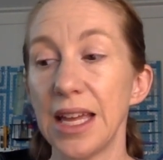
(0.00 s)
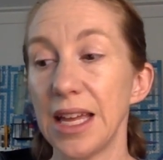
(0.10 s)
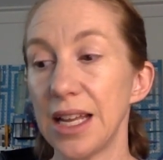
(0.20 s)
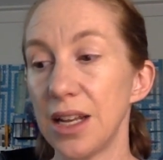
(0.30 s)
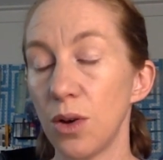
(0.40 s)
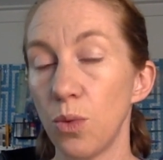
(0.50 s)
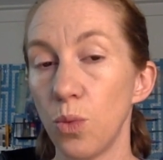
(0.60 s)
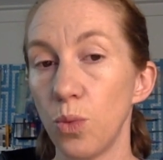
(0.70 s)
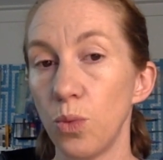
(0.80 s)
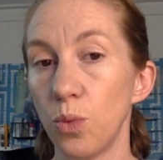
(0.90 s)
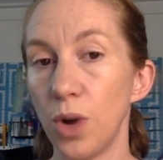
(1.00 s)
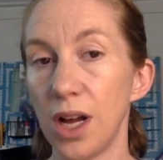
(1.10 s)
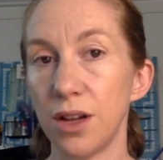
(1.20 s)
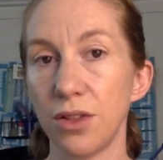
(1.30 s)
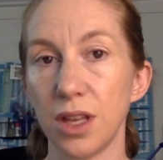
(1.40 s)
And
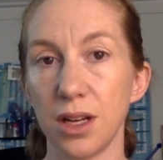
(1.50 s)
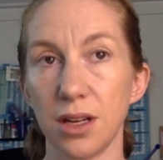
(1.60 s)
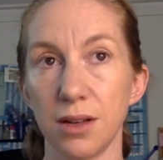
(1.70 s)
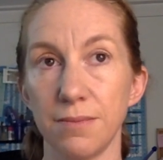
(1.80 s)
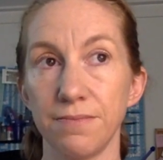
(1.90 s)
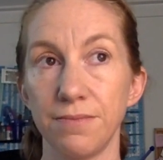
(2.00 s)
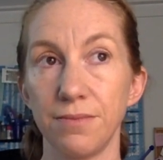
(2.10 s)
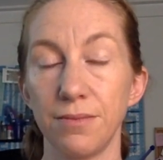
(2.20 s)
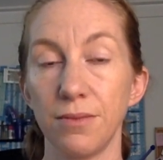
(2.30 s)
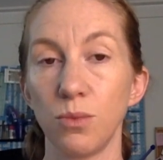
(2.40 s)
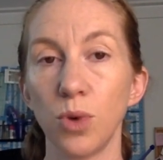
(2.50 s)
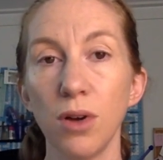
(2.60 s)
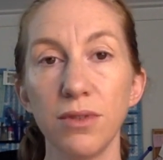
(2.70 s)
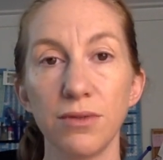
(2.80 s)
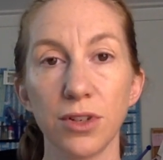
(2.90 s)
while the
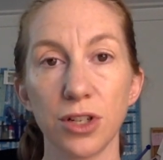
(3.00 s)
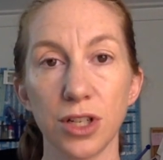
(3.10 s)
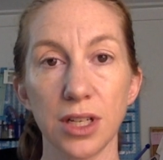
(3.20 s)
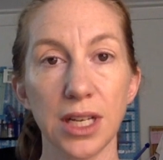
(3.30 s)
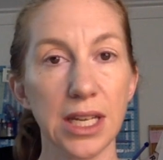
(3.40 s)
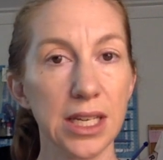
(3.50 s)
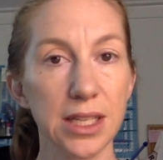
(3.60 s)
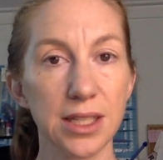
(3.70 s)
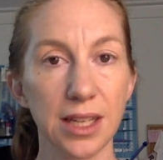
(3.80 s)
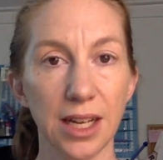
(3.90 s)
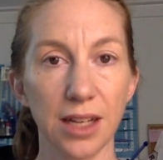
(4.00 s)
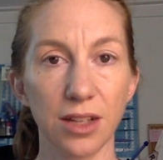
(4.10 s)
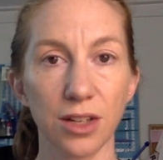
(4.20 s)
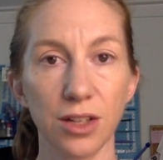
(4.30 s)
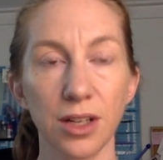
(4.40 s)
woven version is
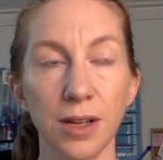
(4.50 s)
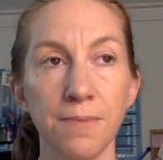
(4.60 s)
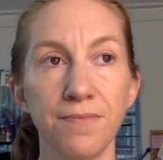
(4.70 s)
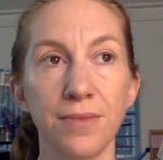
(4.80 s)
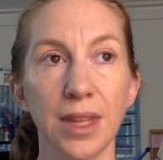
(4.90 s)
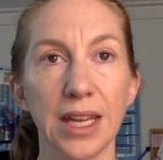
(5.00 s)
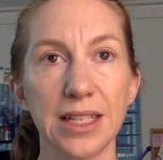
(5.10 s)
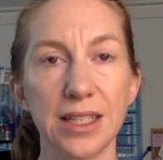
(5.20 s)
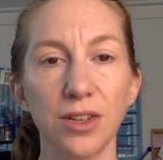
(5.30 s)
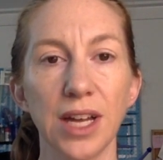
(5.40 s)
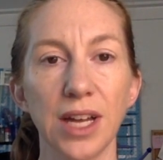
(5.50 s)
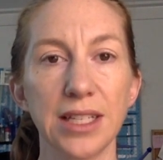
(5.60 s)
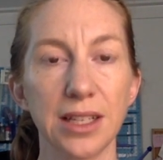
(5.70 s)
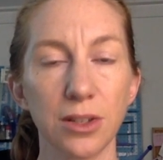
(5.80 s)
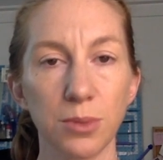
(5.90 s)
gathered, it still has
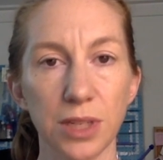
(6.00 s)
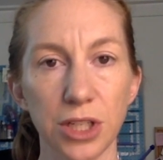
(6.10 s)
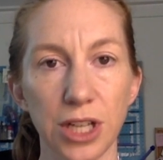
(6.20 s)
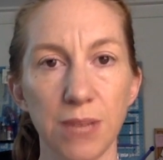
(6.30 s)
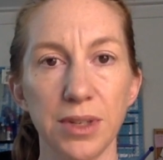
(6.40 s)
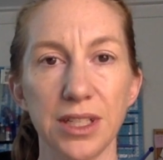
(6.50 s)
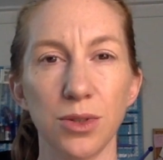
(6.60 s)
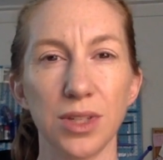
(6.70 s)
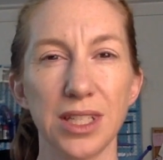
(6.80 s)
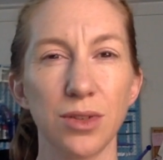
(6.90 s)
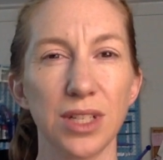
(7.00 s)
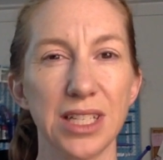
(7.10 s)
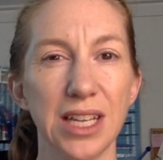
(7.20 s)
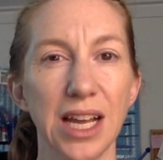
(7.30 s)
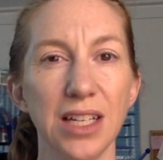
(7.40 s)
a little bit of shaping to it. So it's
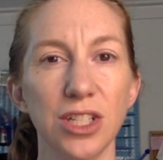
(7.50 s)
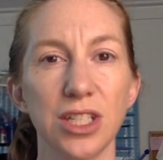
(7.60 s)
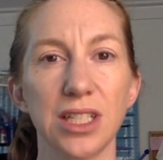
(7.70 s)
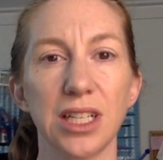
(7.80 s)
not just